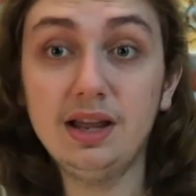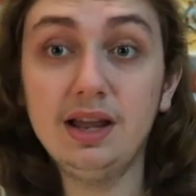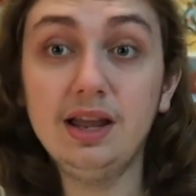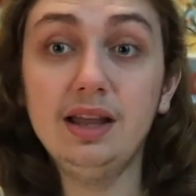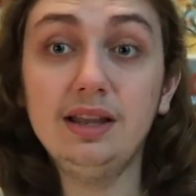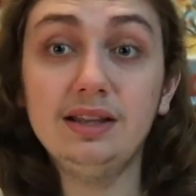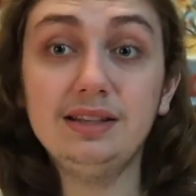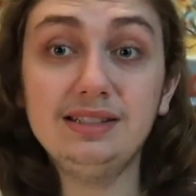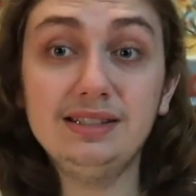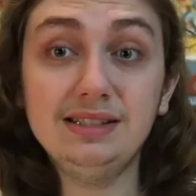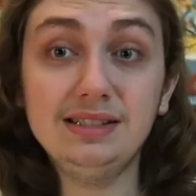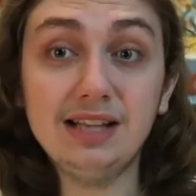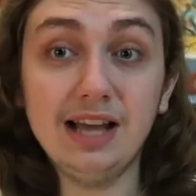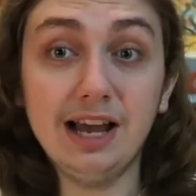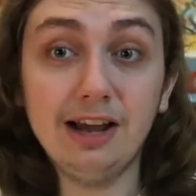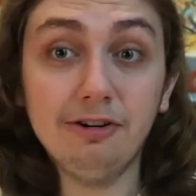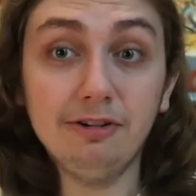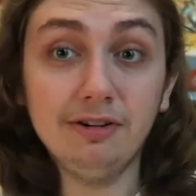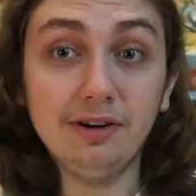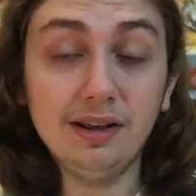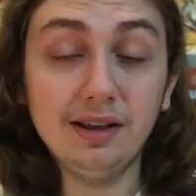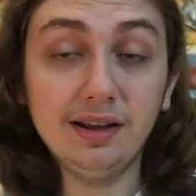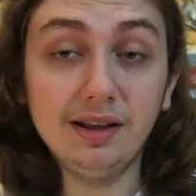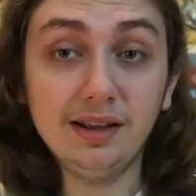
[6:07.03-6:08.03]

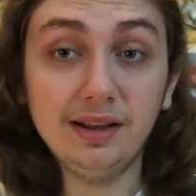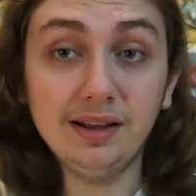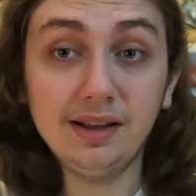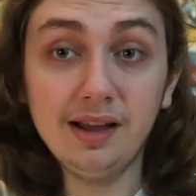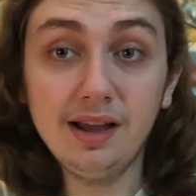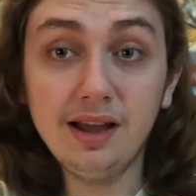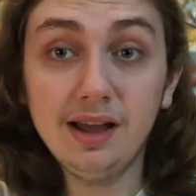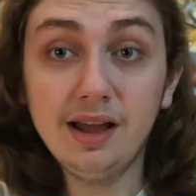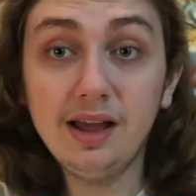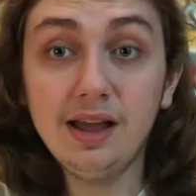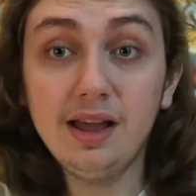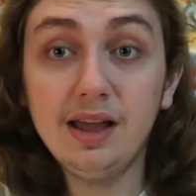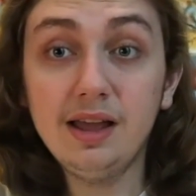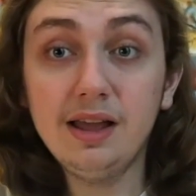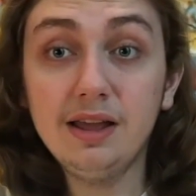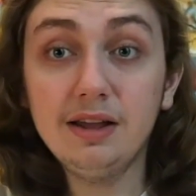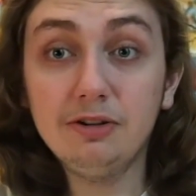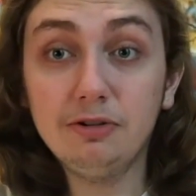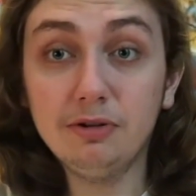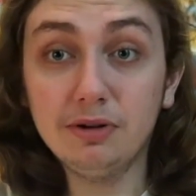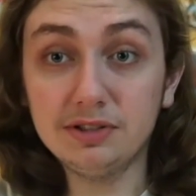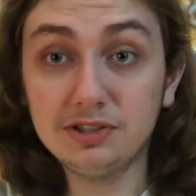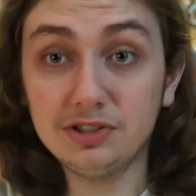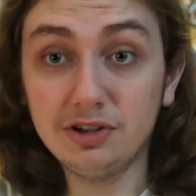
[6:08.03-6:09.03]
Saturday,
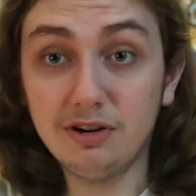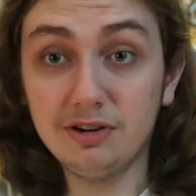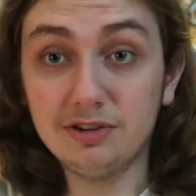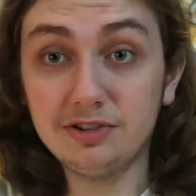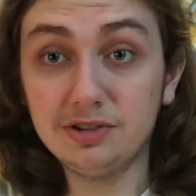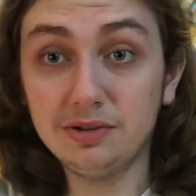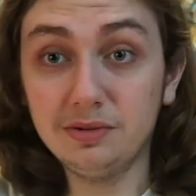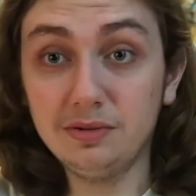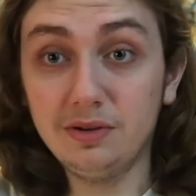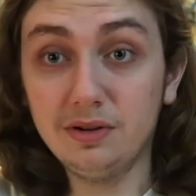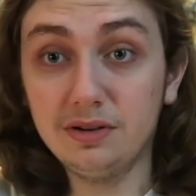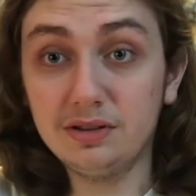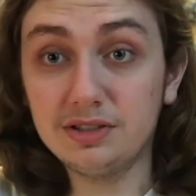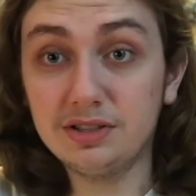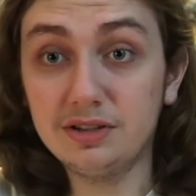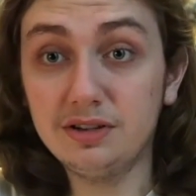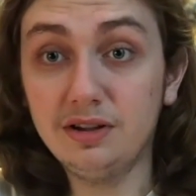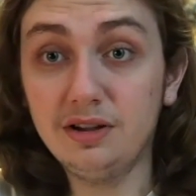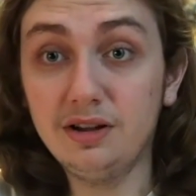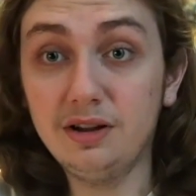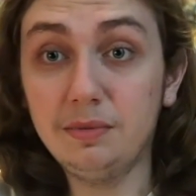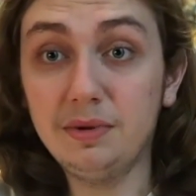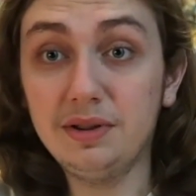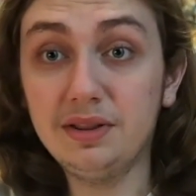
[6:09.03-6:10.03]
Chris Archer looked
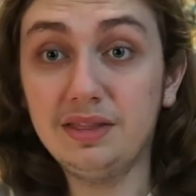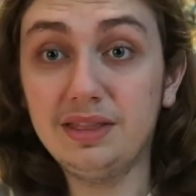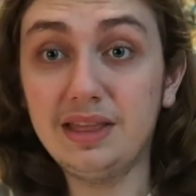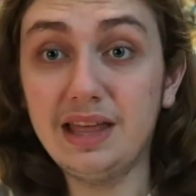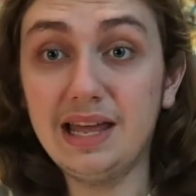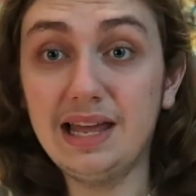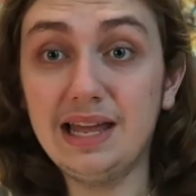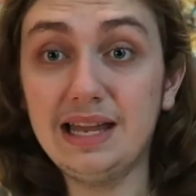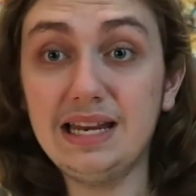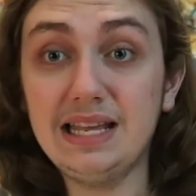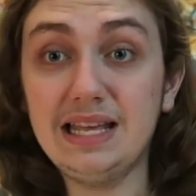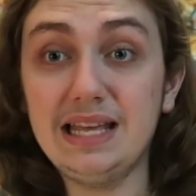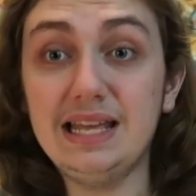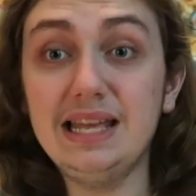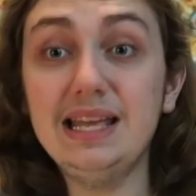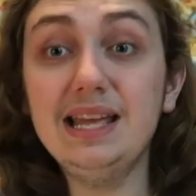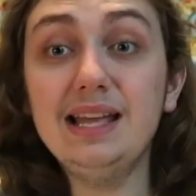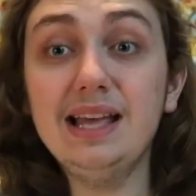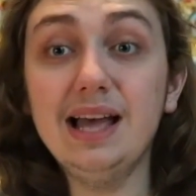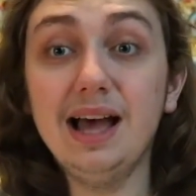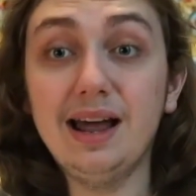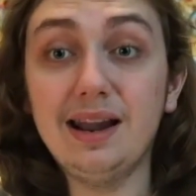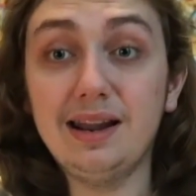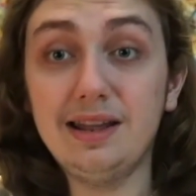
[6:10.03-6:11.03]
good, but then he
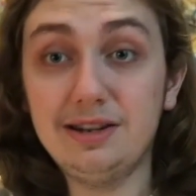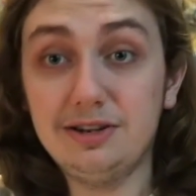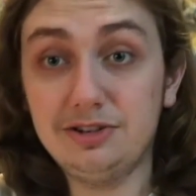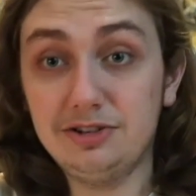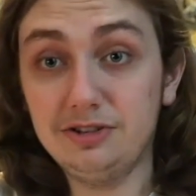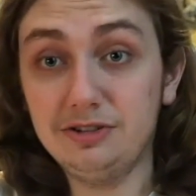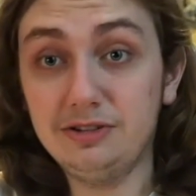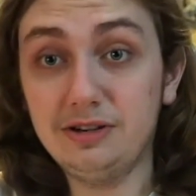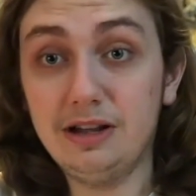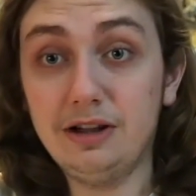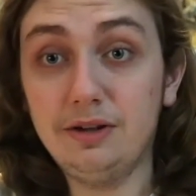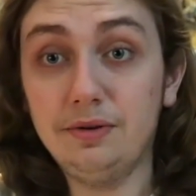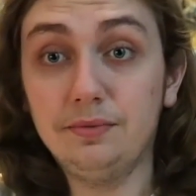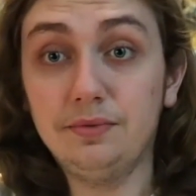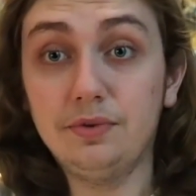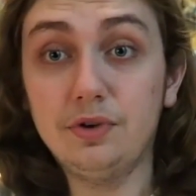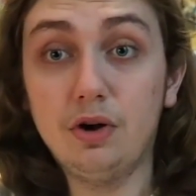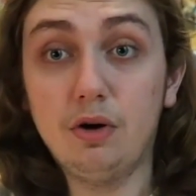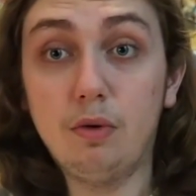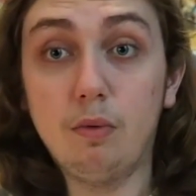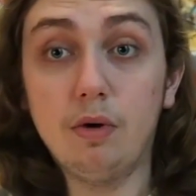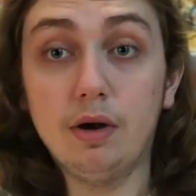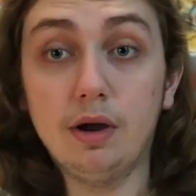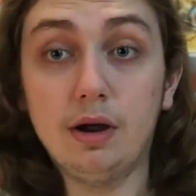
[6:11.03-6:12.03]
got injured out of
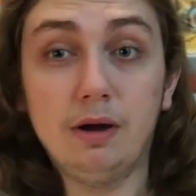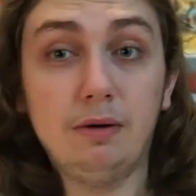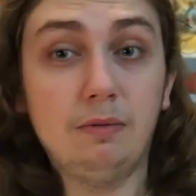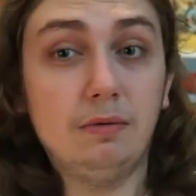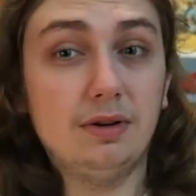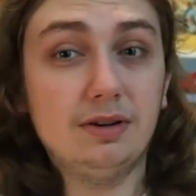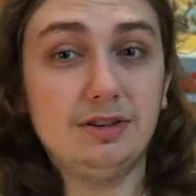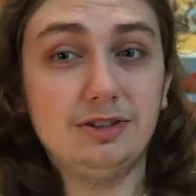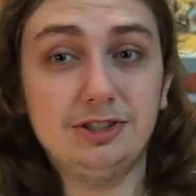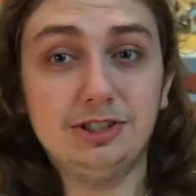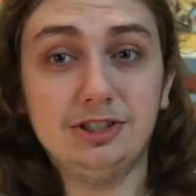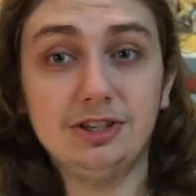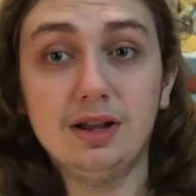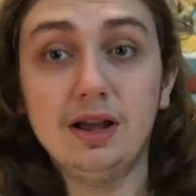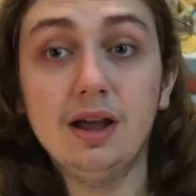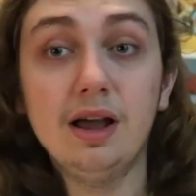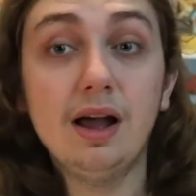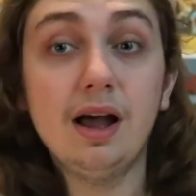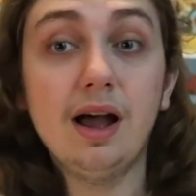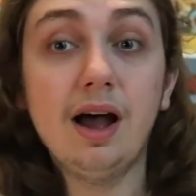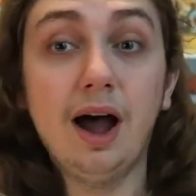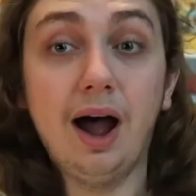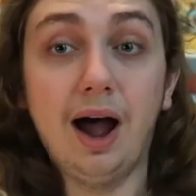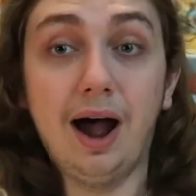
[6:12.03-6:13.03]
nowhere, which
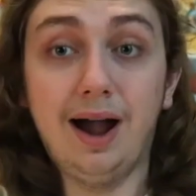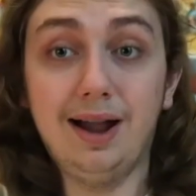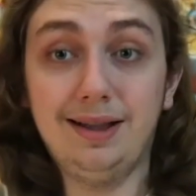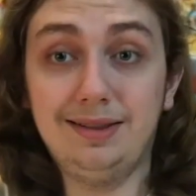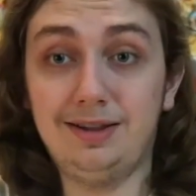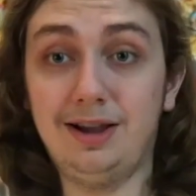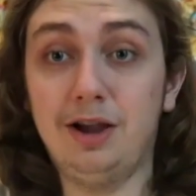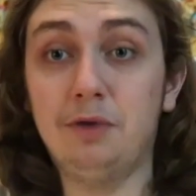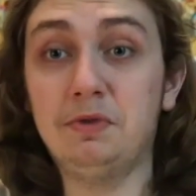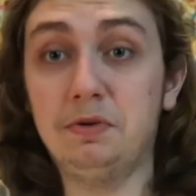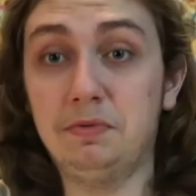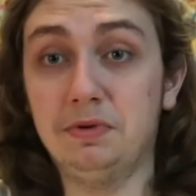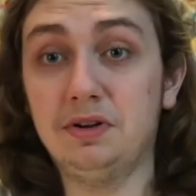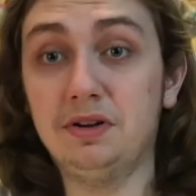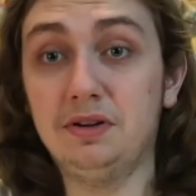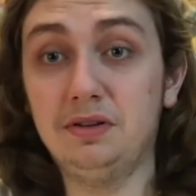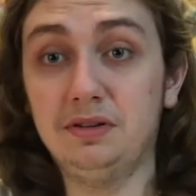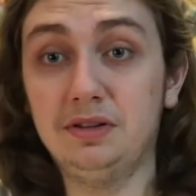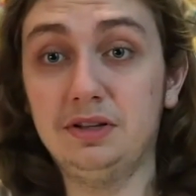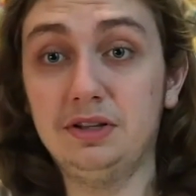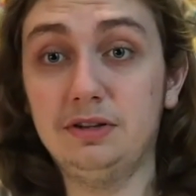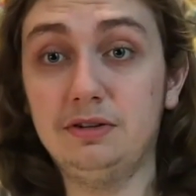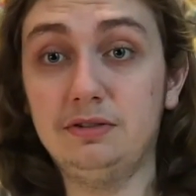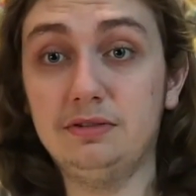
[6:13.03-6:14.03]
I thought we were going to
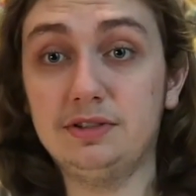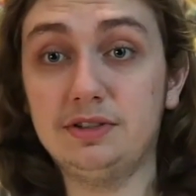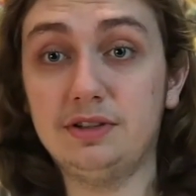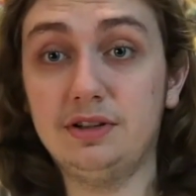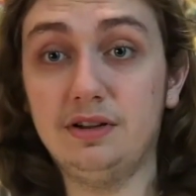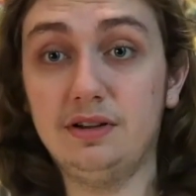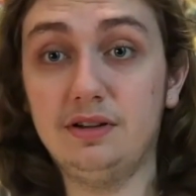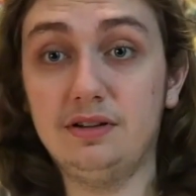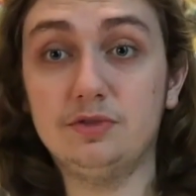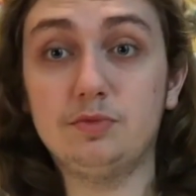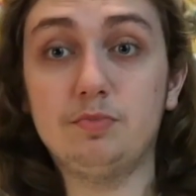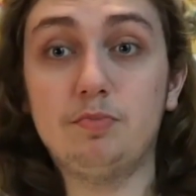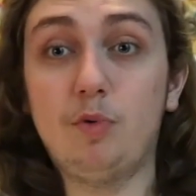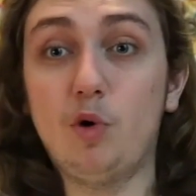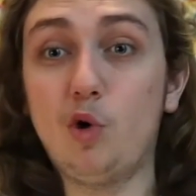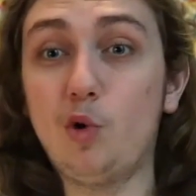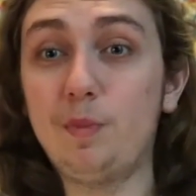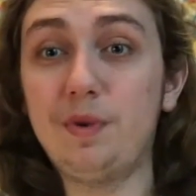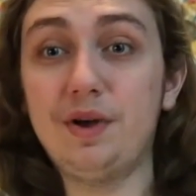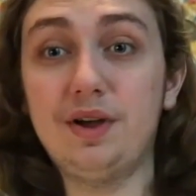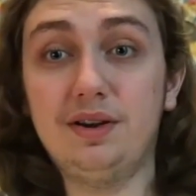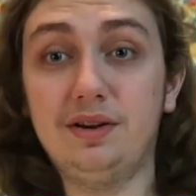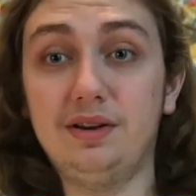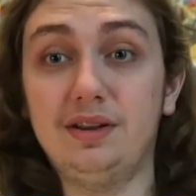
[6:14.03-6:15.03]
lose because
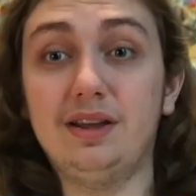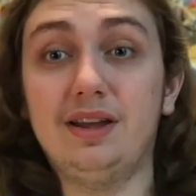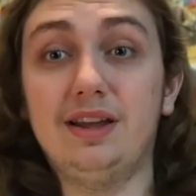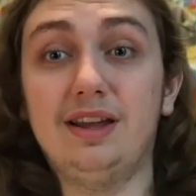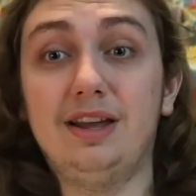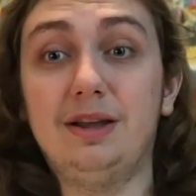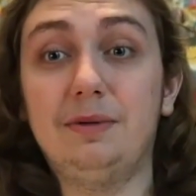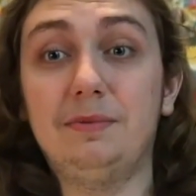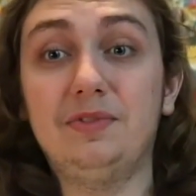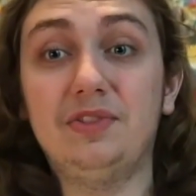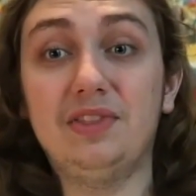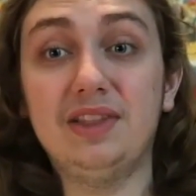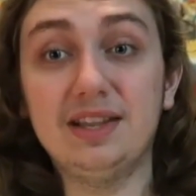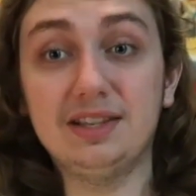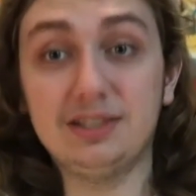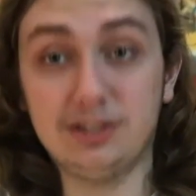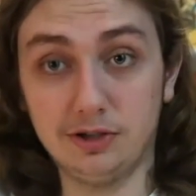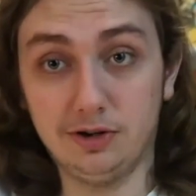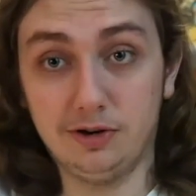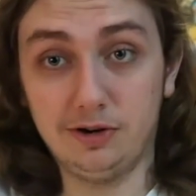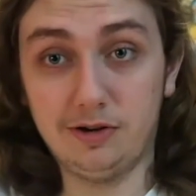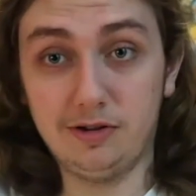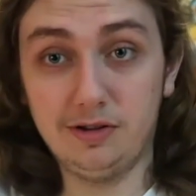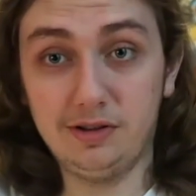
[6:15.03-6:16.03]
bullpen game this
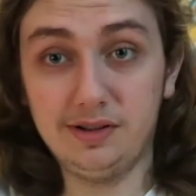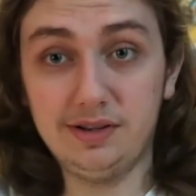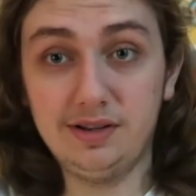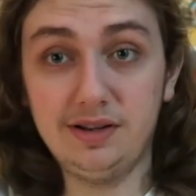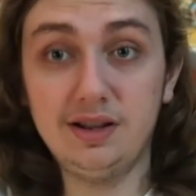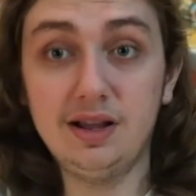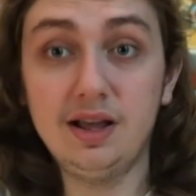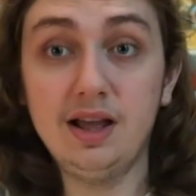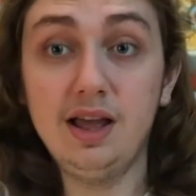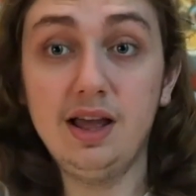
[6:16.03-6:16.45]
early.